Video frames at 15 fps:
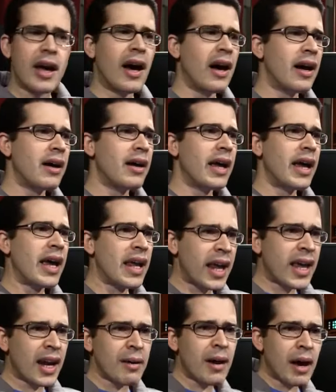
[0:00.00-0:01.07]

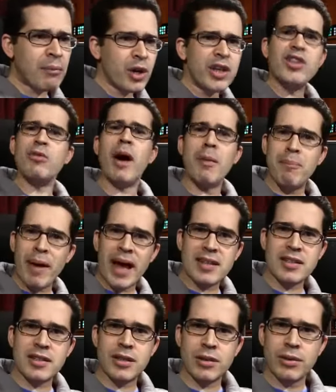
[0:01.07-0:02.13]
And I'm going to do my
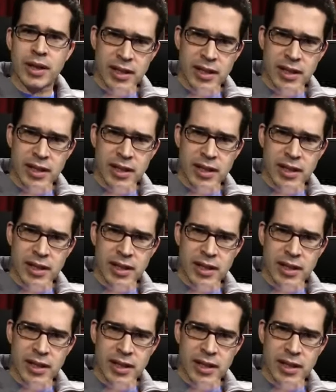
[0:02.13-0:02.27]
best to,